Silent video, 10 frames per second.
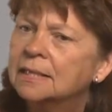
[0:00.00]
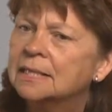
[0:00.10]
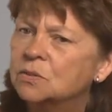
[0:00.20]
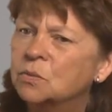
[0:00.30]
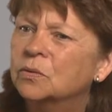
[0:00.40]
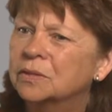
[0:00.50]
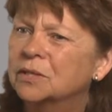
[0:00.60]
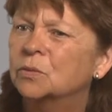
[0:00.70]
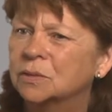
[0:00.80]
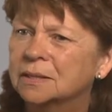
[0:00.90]
is really
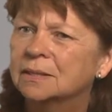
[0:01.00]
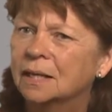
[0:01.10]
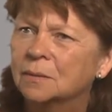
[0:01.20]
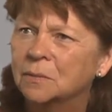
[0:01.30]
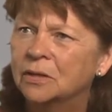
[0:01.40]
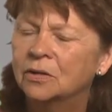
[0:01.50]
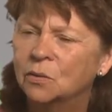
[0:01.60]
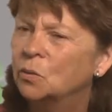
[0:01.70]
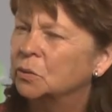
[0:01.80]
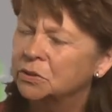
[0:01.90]
the only um, area
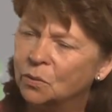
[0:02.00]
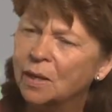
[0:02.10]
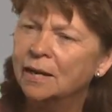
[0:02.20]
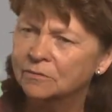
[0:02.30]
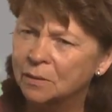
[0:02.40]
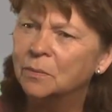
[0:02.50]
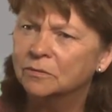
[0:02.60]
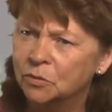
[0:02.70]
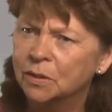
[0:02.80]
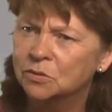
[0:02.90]
where we don't have
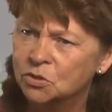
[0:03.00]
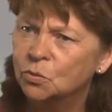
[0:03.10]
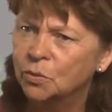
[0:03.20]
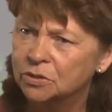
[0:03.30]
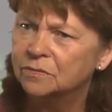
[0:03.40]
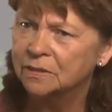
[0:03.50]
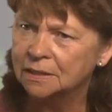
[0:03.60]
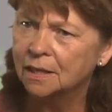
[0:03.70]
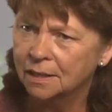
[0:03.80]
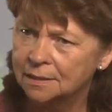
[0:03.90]
above ground storage of
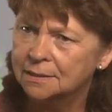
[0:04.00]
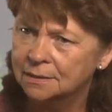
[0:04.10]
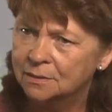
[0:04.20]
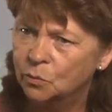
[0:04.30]
any kind,